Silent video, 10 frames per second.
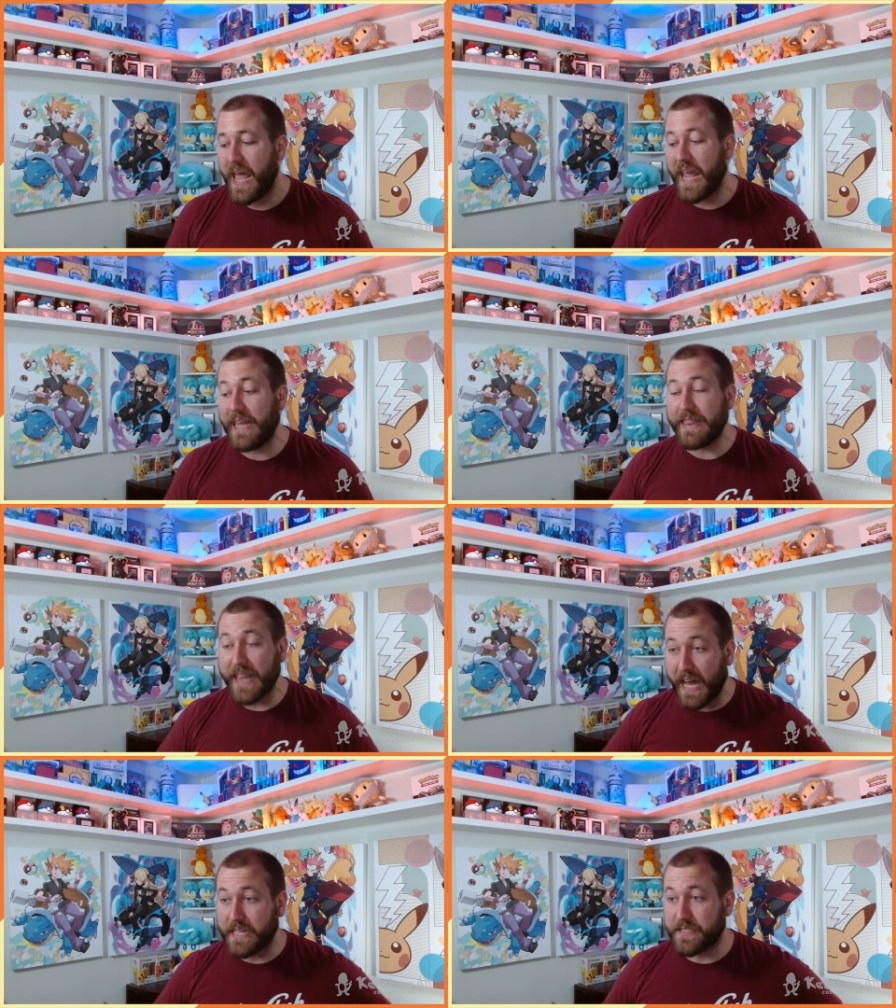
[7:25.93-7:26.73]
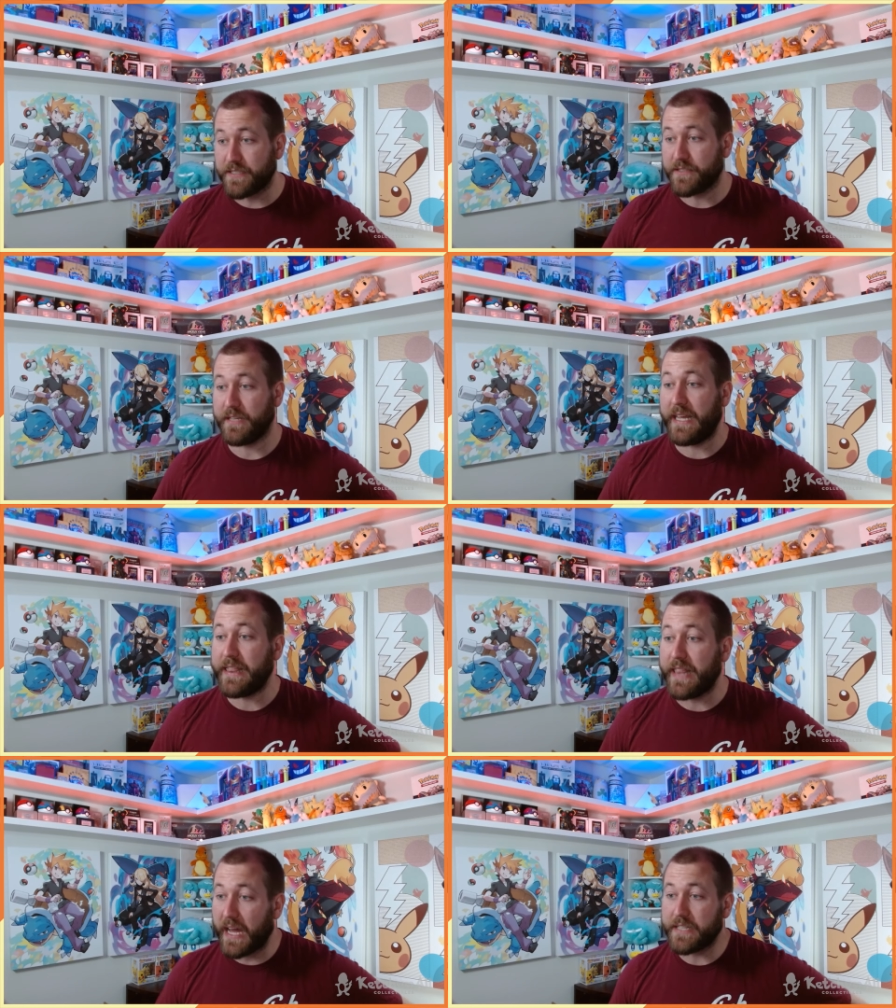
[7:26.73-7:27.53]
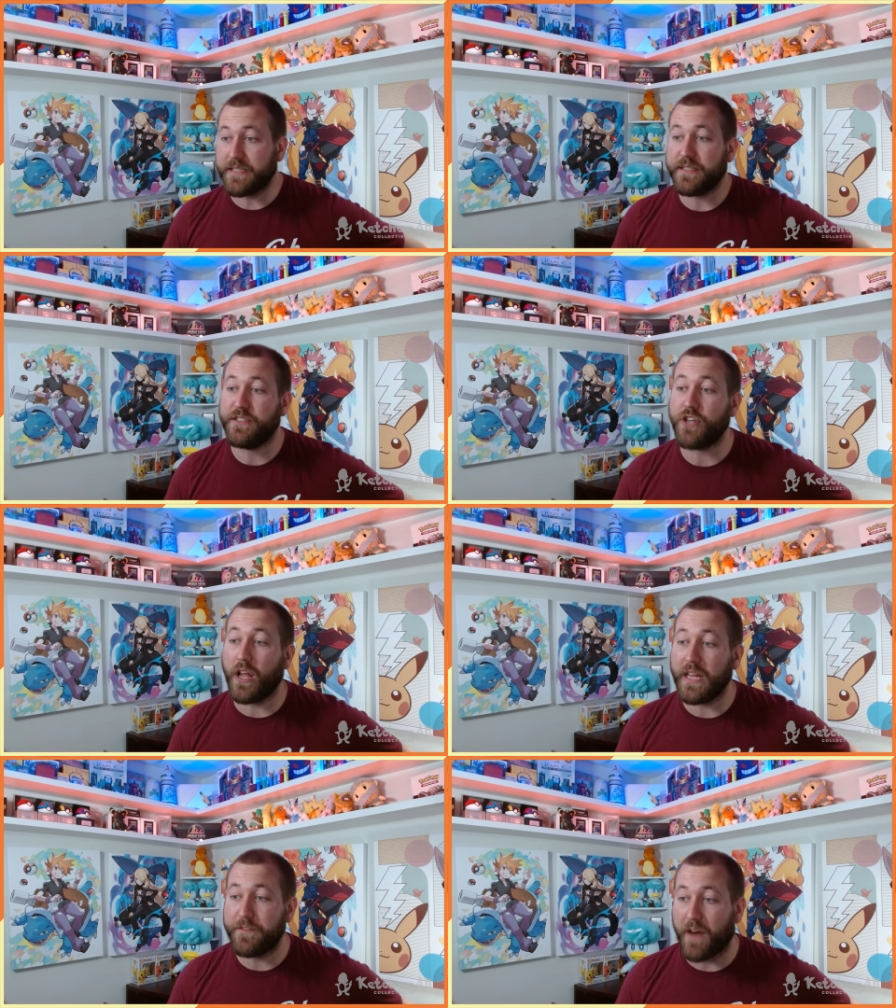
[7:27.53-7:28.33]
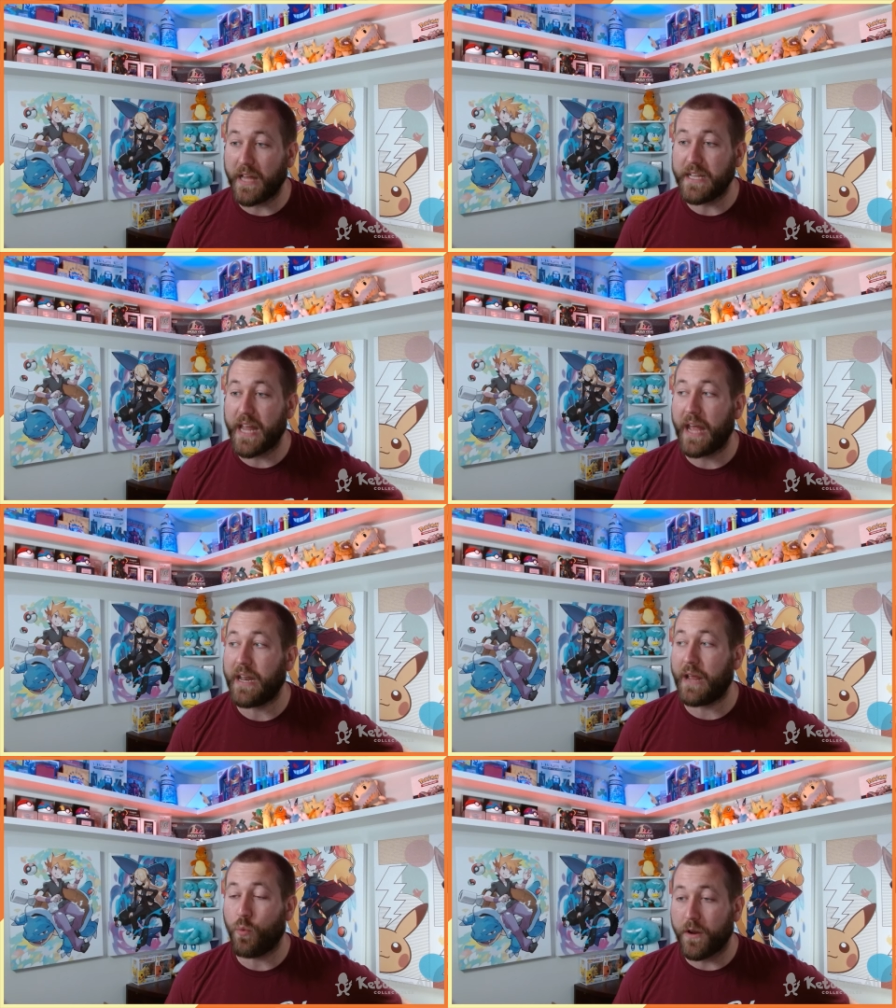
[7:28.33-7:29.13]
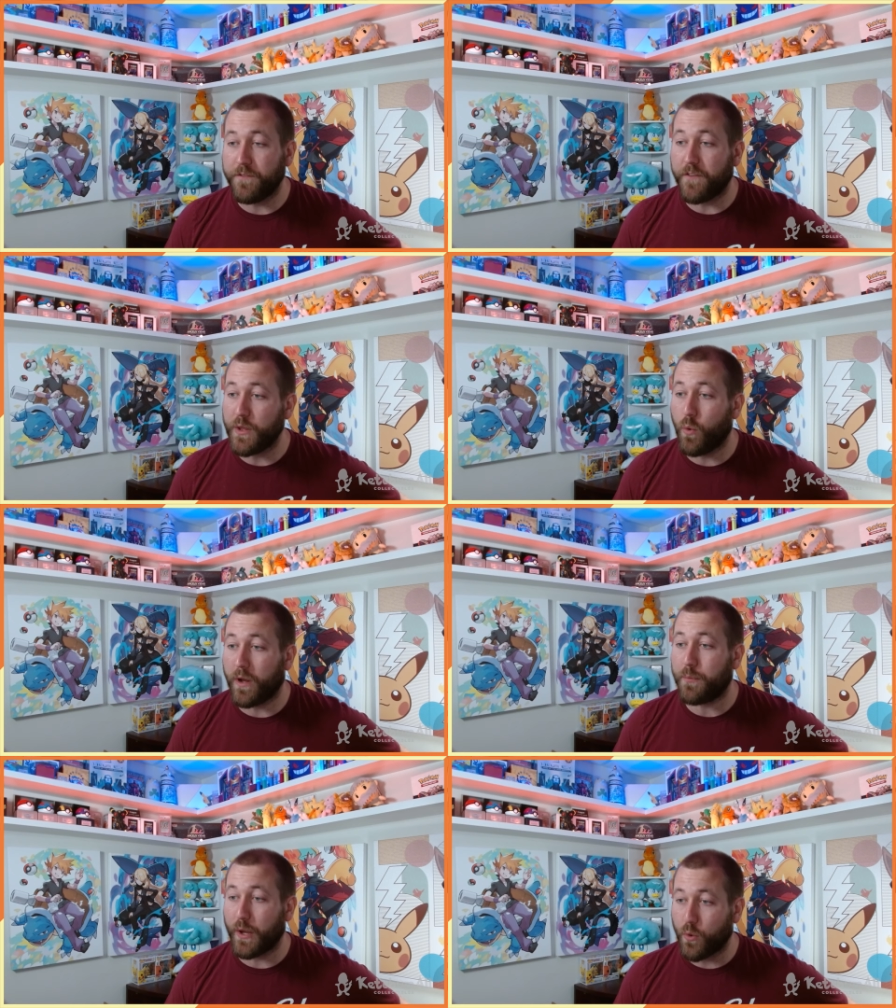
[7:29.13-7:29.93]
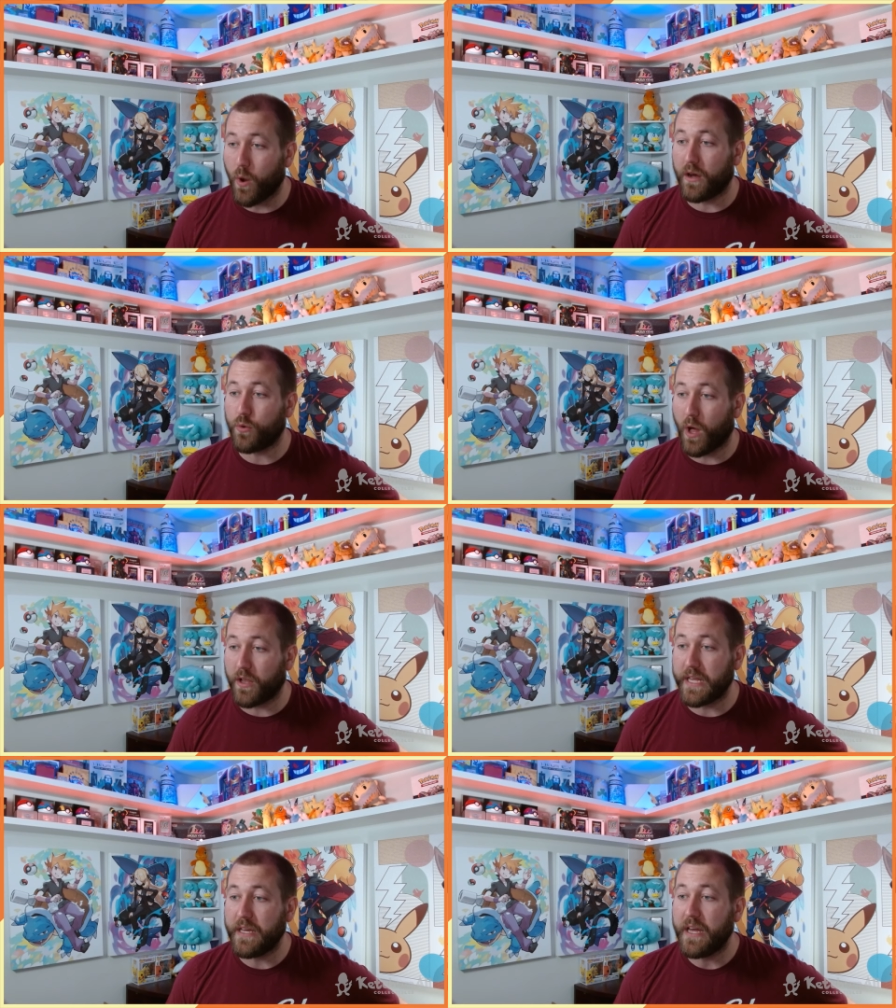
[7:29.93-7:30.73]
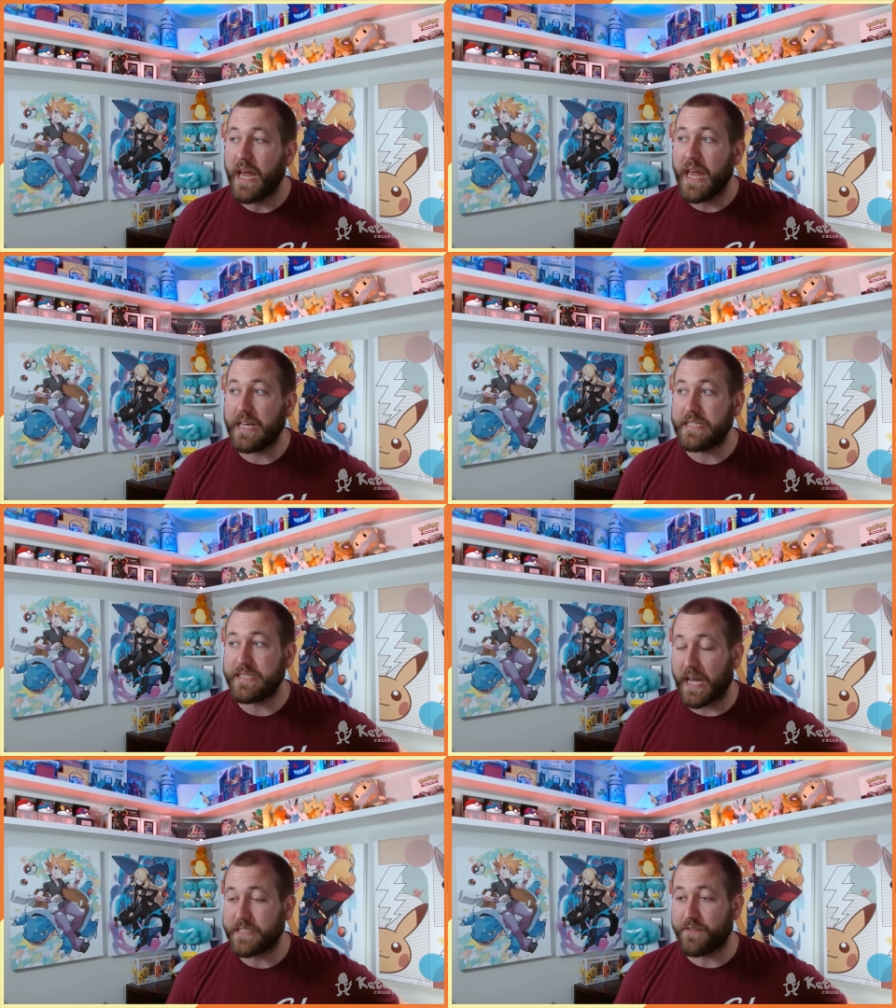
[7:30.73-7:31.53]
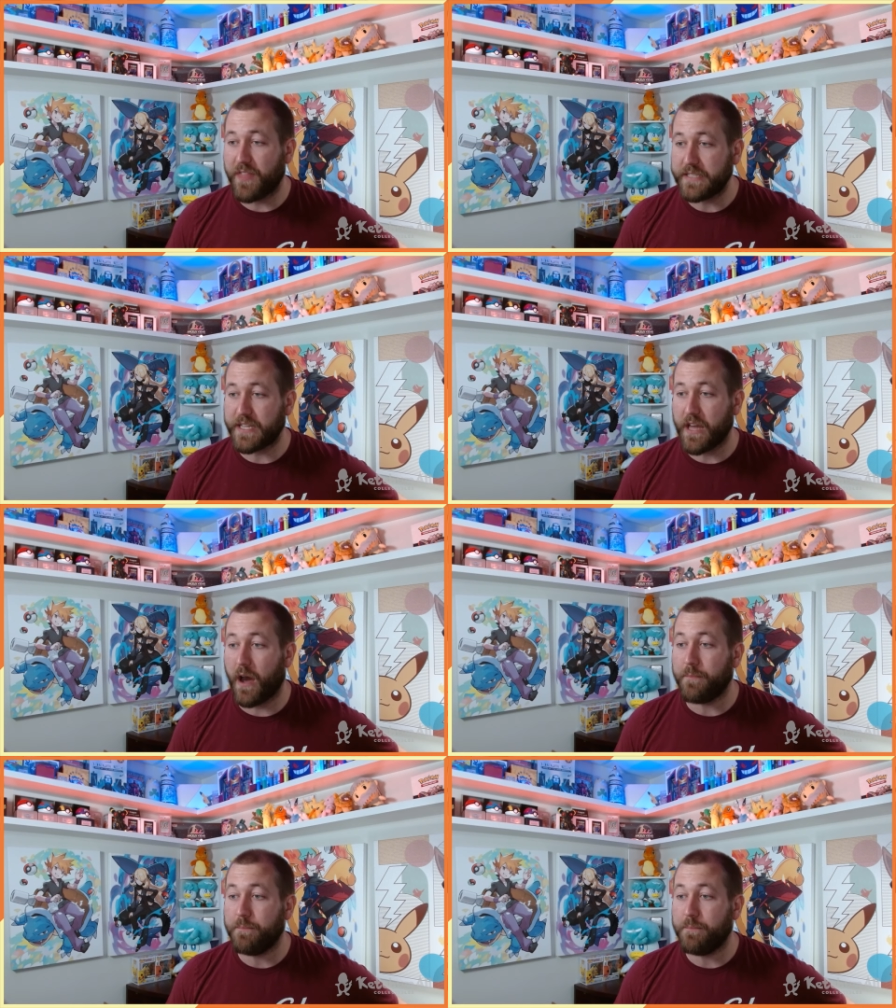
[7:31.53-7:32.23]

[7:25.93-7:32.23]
unless unless Scarlet and Violet and, and 151 print qu quality is signs of things to come.